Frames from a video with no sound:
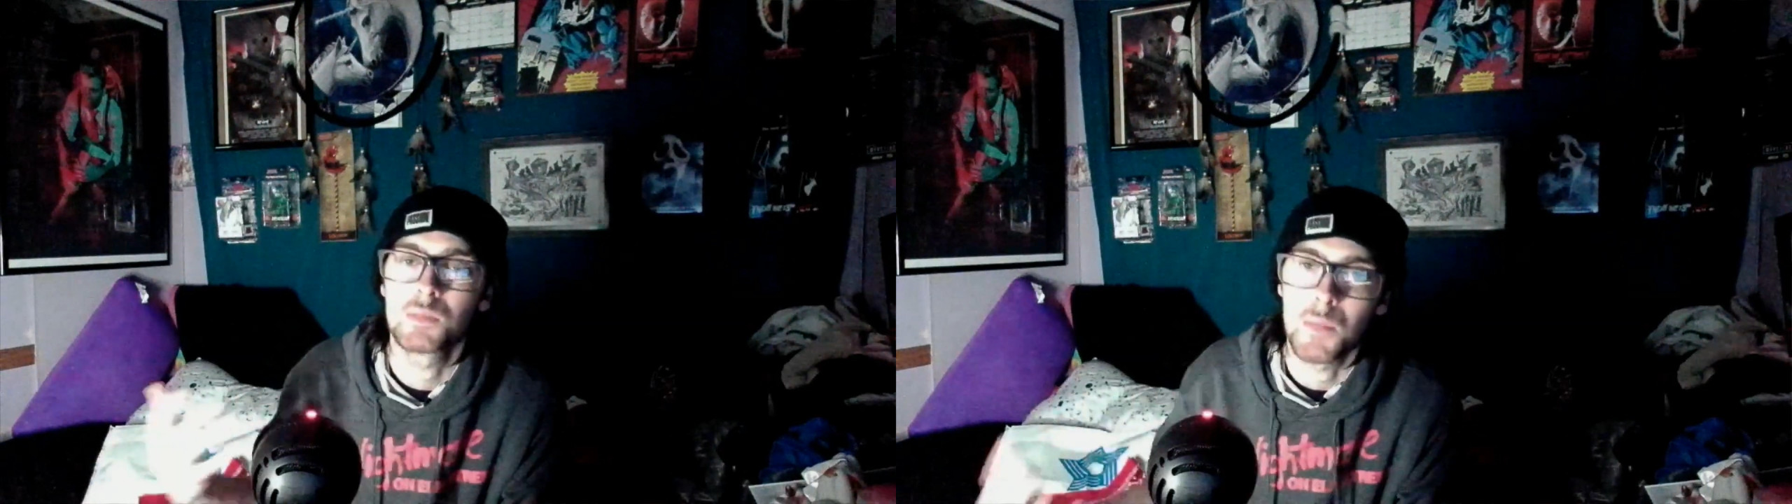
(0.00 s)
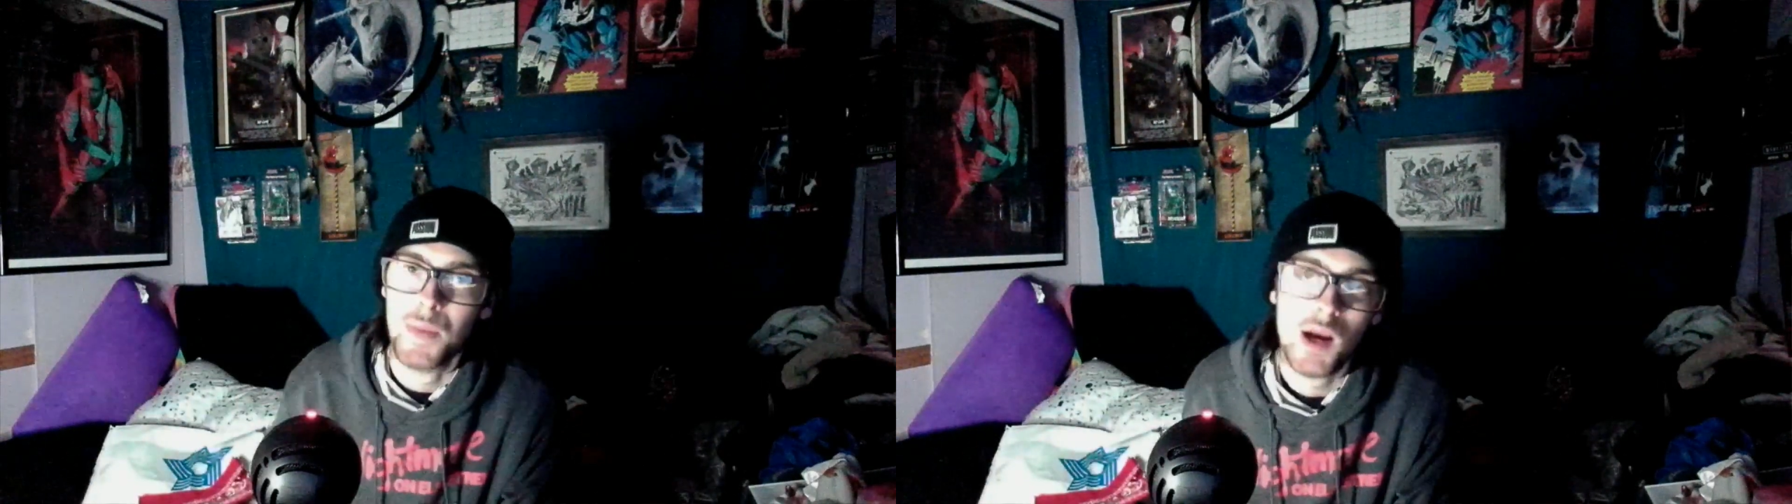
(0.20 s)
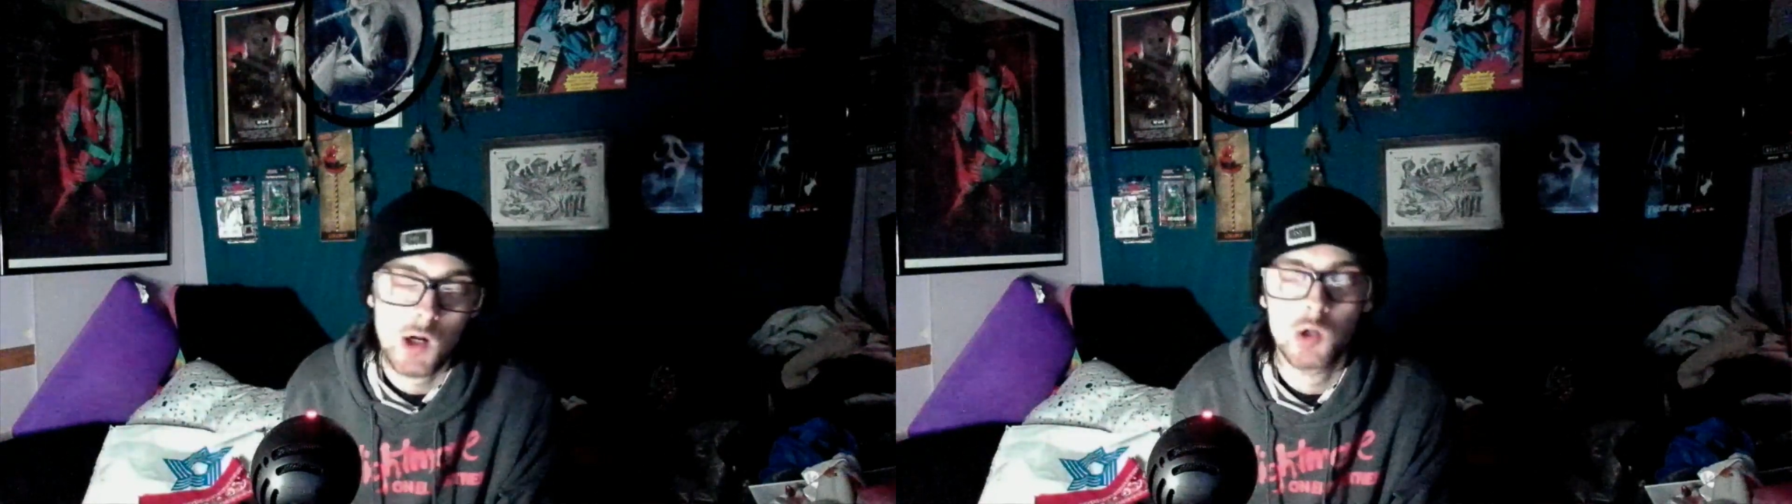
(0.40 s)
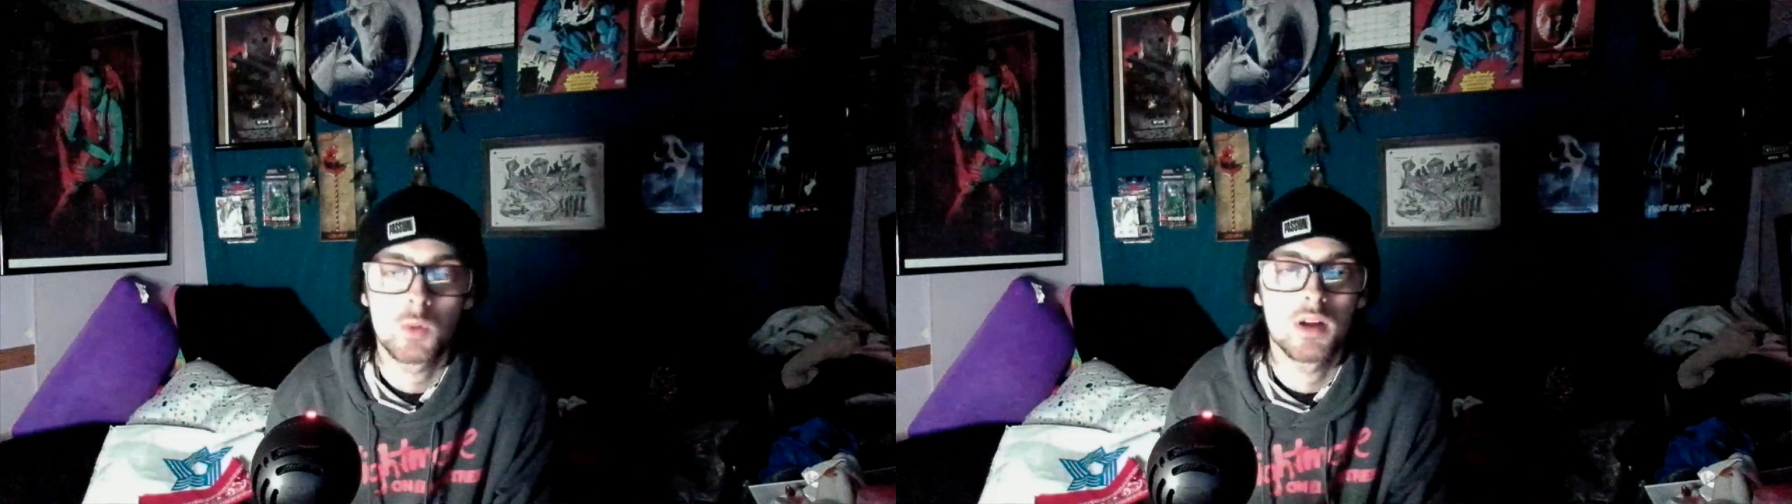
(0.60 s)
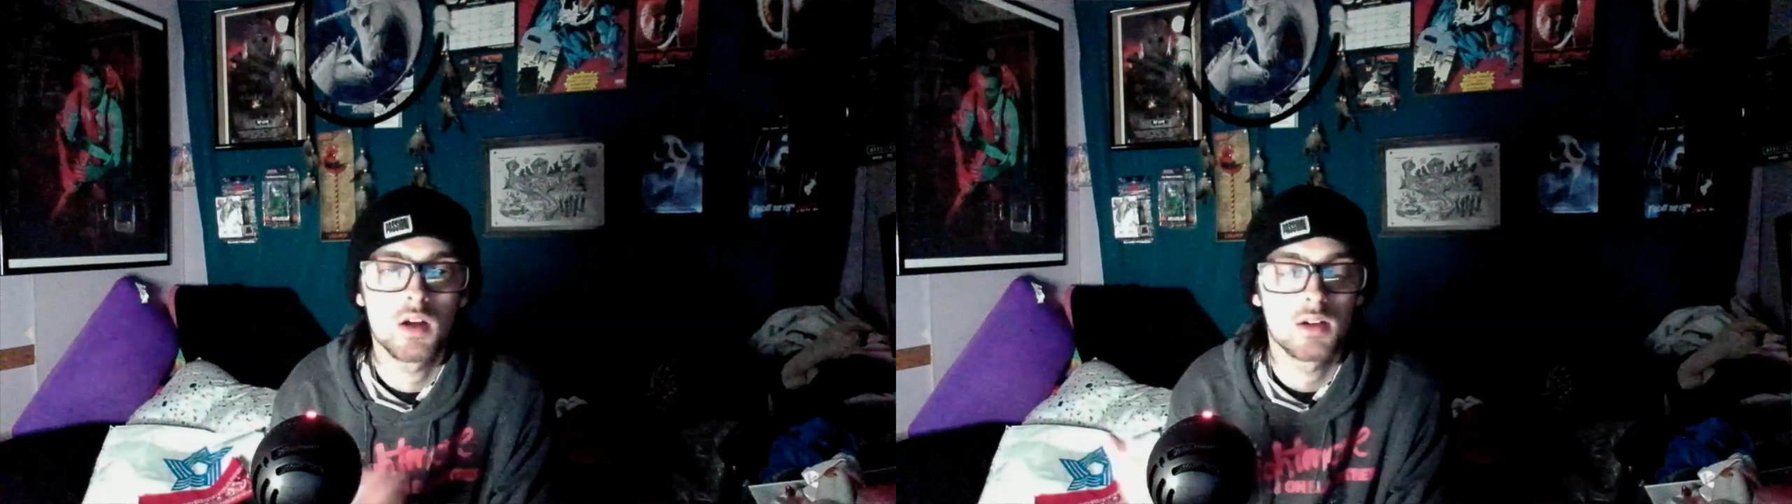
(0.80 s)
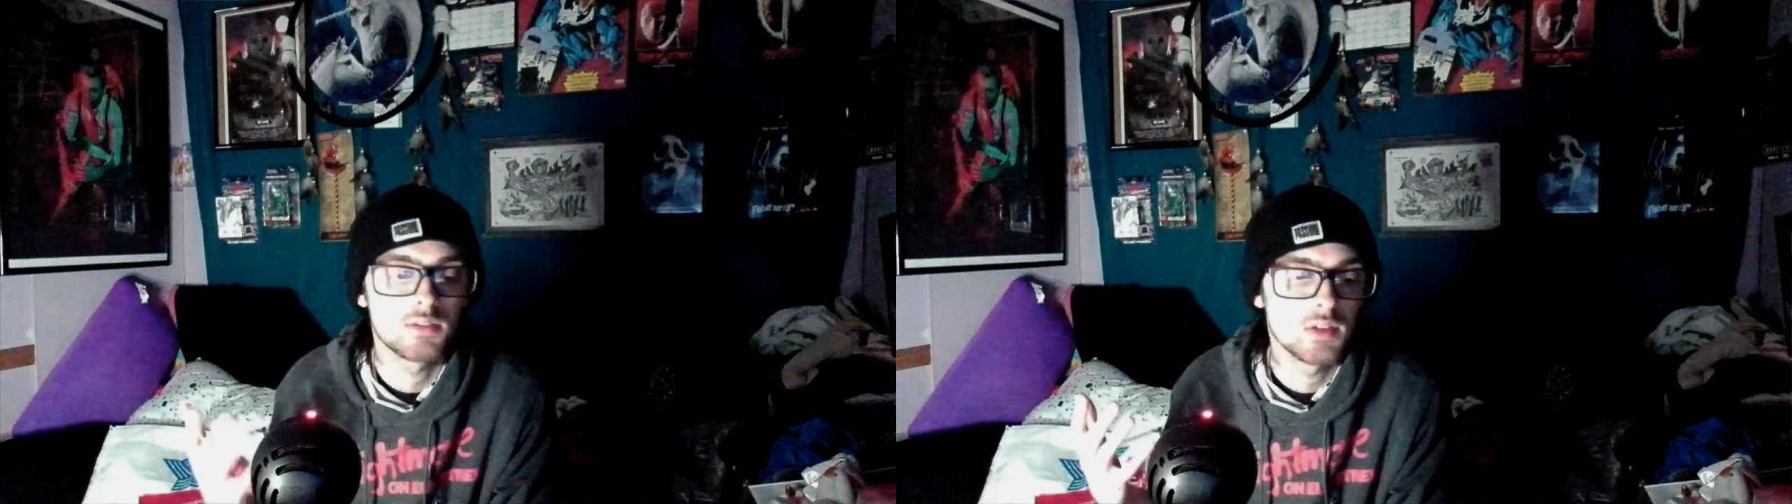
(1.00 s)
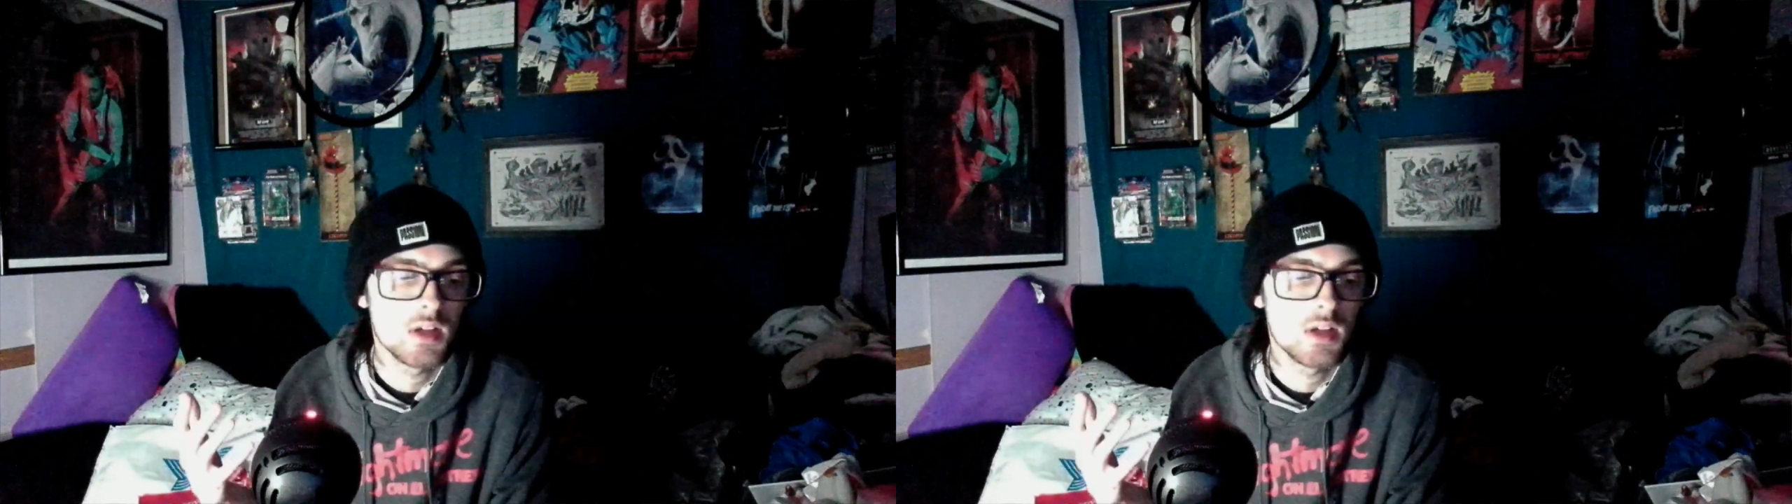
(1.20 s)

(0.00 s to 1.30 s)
My power went off,